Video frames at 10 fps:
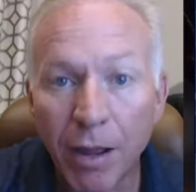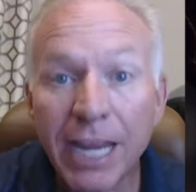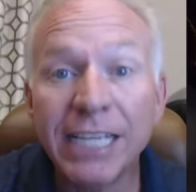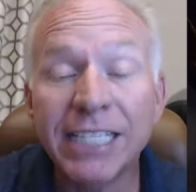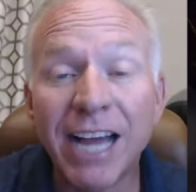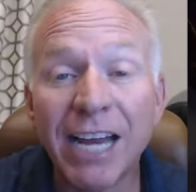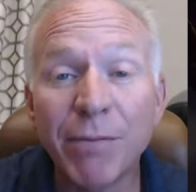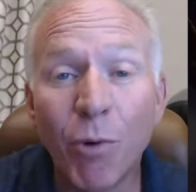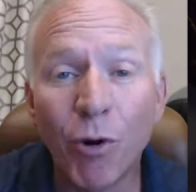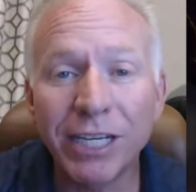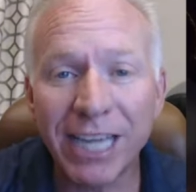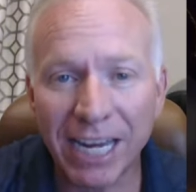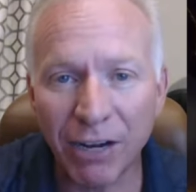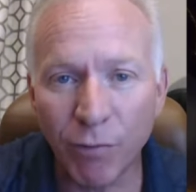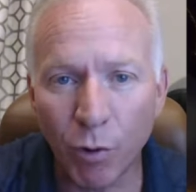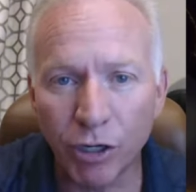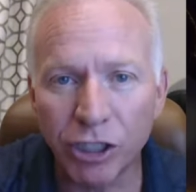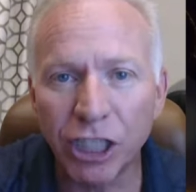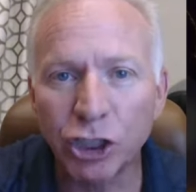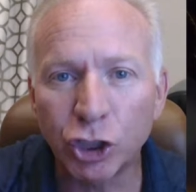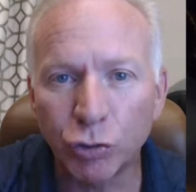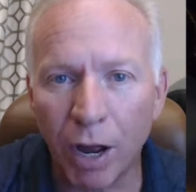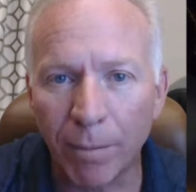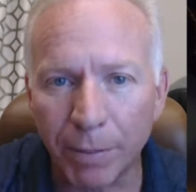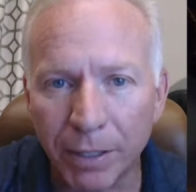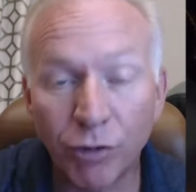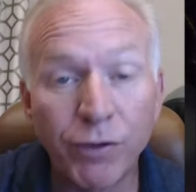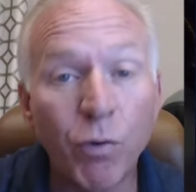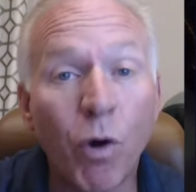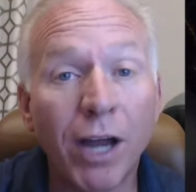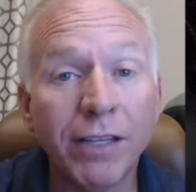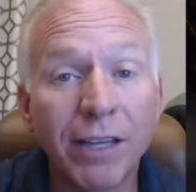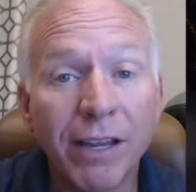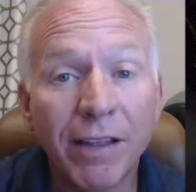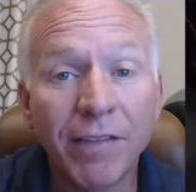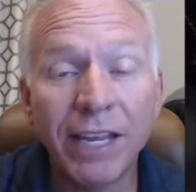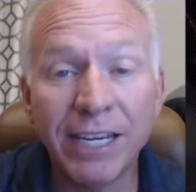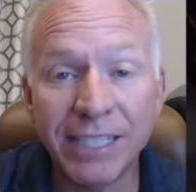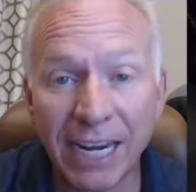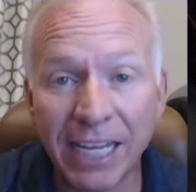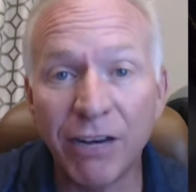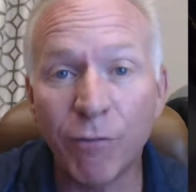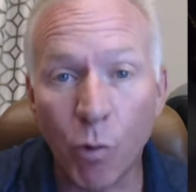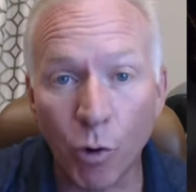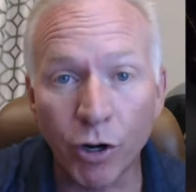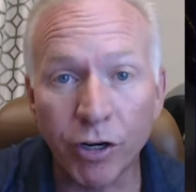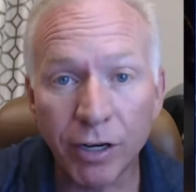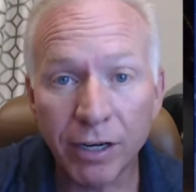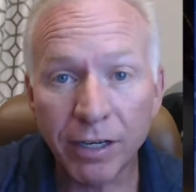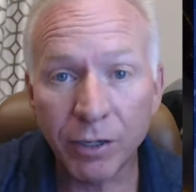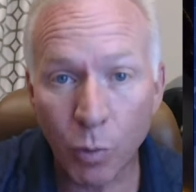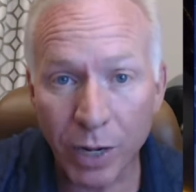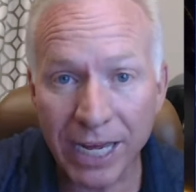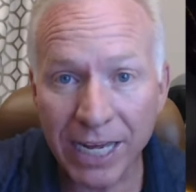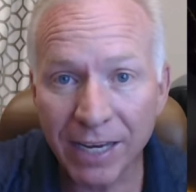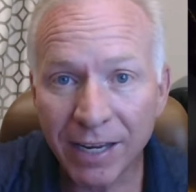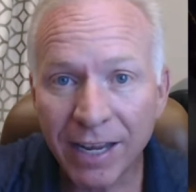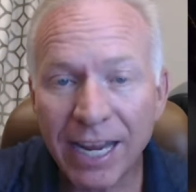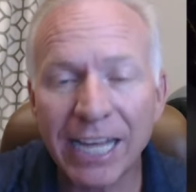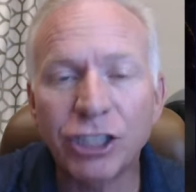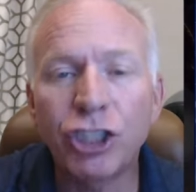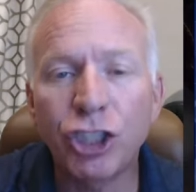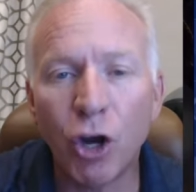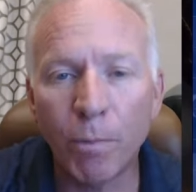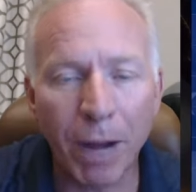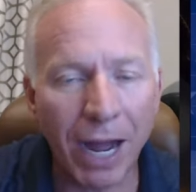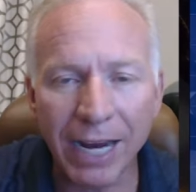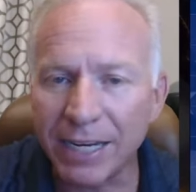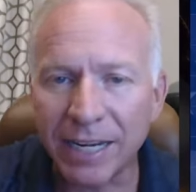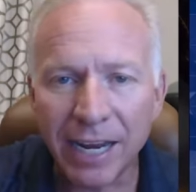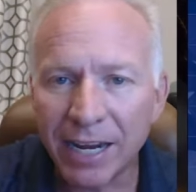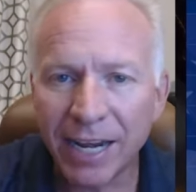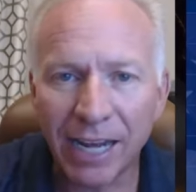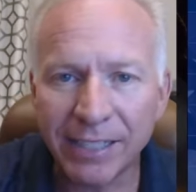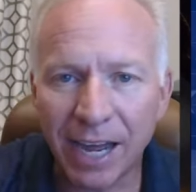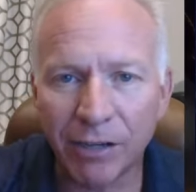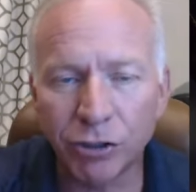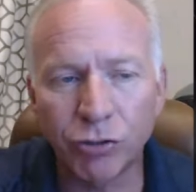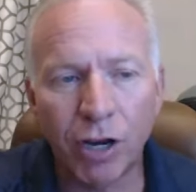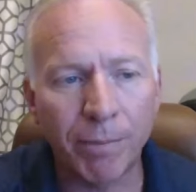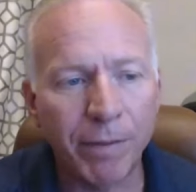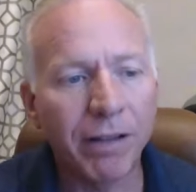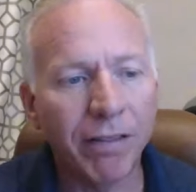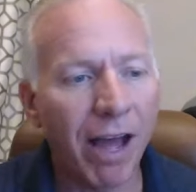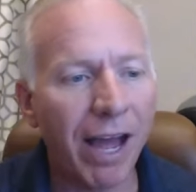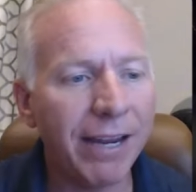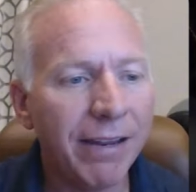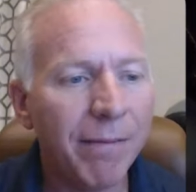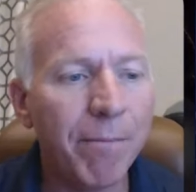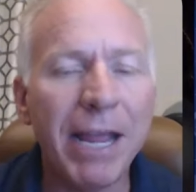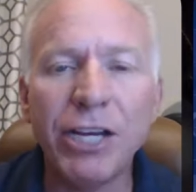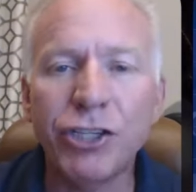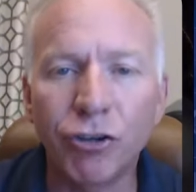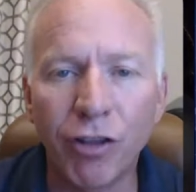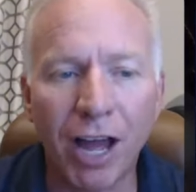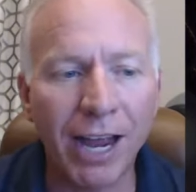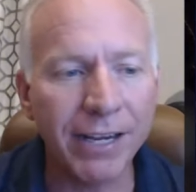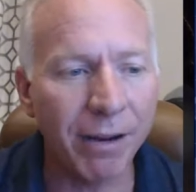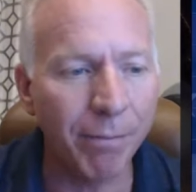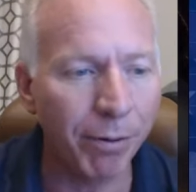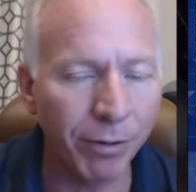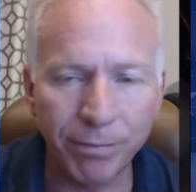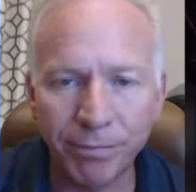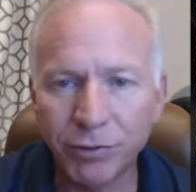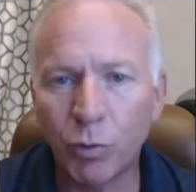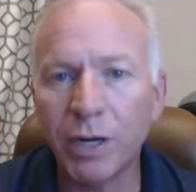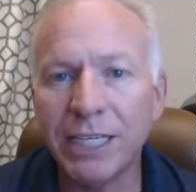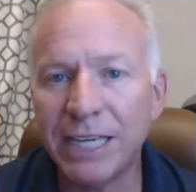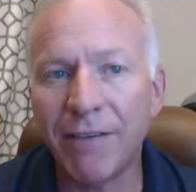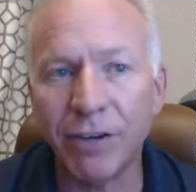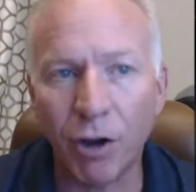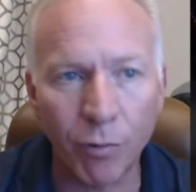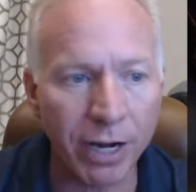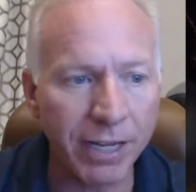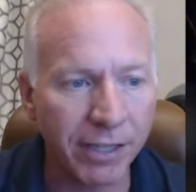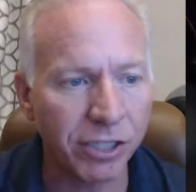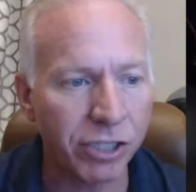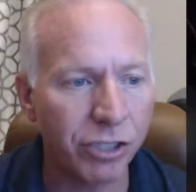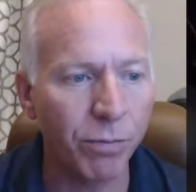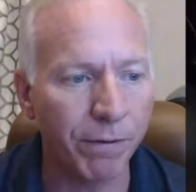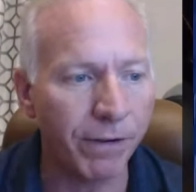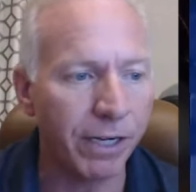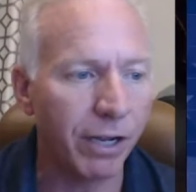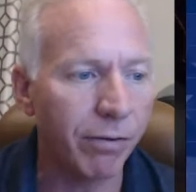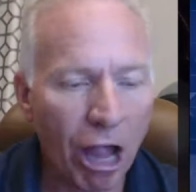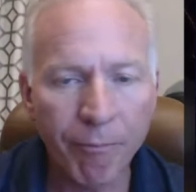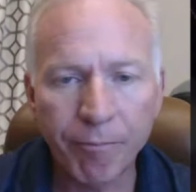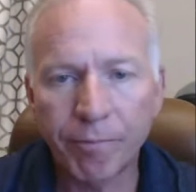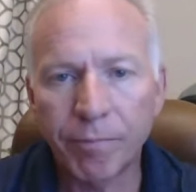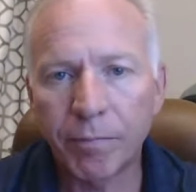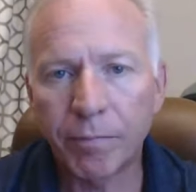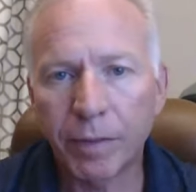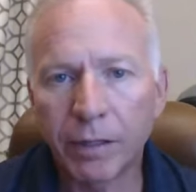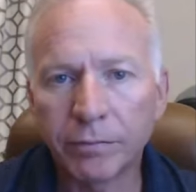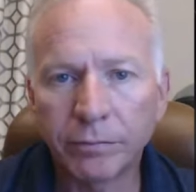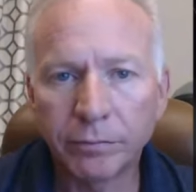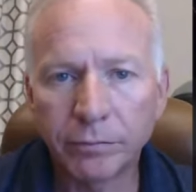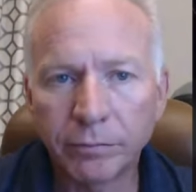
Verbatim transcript: He signed more executive orders than Trump. So if you want the executive order queen, it's Joe Biden, not Donald Trump. Lie, major lie number 27 already in this stupid video. Trump